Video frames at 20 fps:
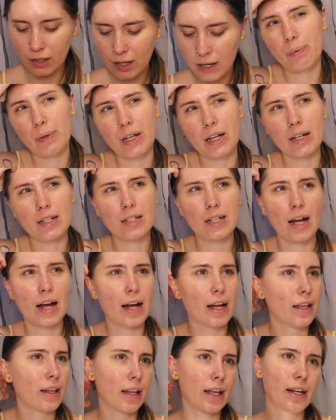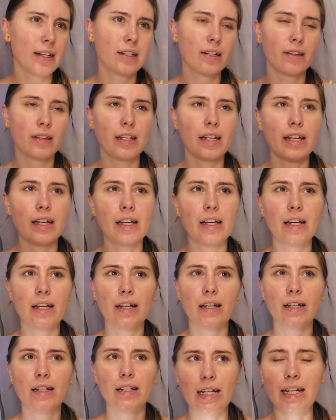Because I liked the
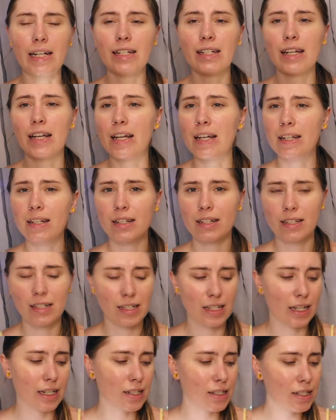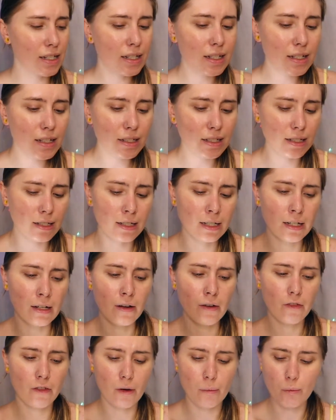Hint Hint Skin Tint
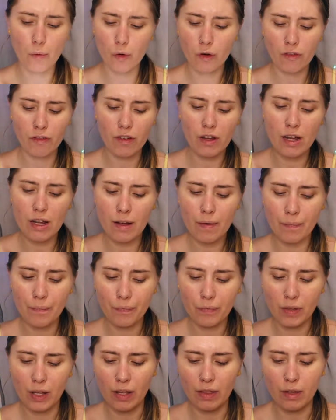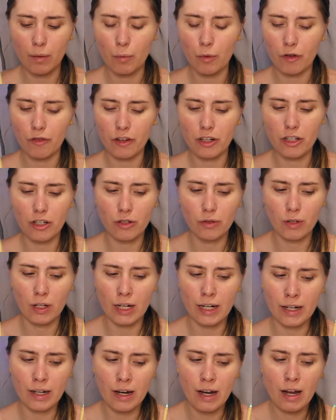from Morphe in the Morphe 2
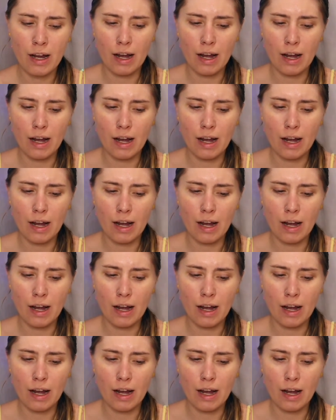line,